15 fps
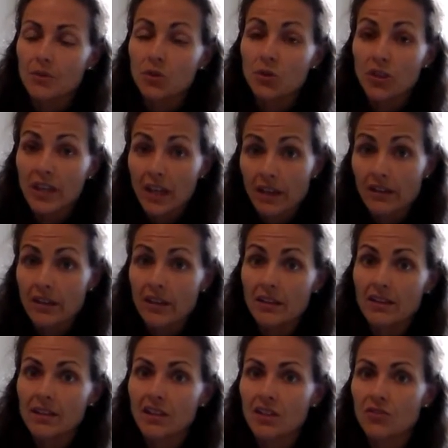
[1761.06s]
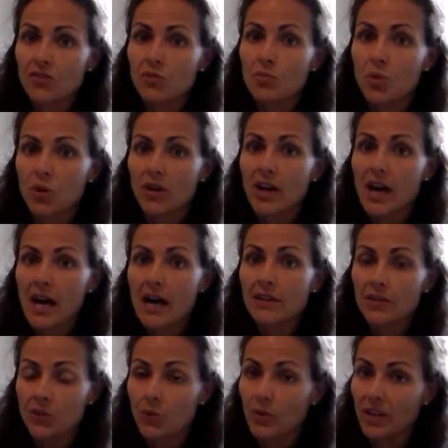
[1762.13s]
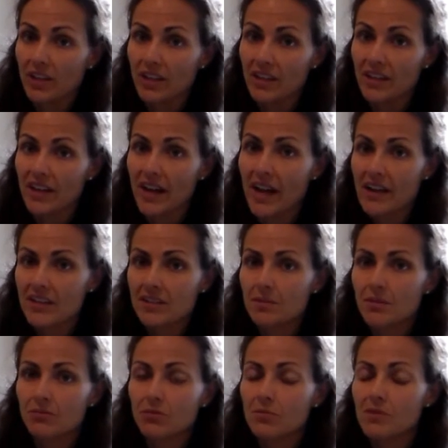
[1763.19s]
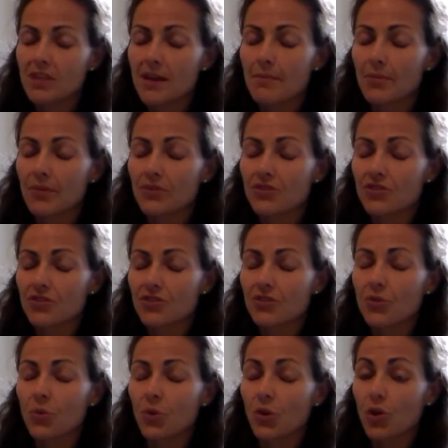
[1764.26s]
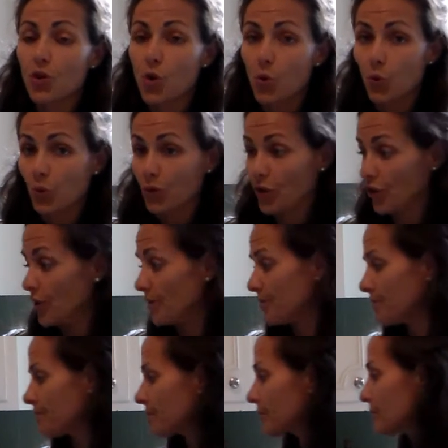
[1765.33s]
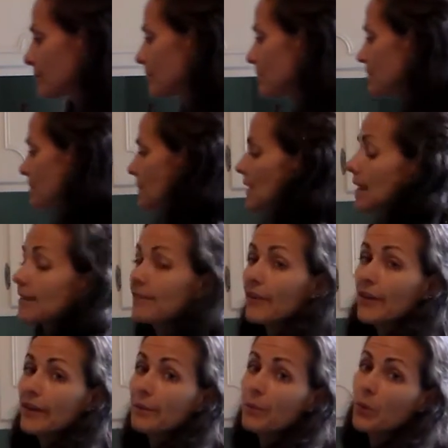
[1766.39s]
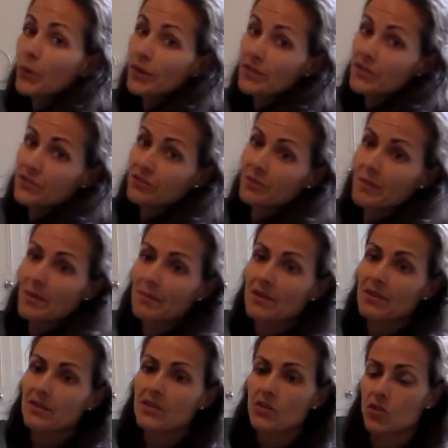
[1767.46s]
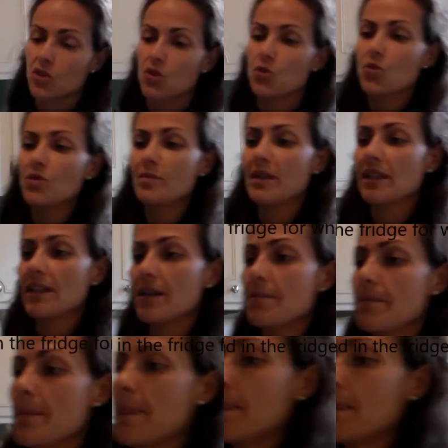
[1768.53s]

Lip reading: you'll kill it if you put hot liquid in it. It has to be room temperature or colder. Very important to remember. Excuse me, Liam.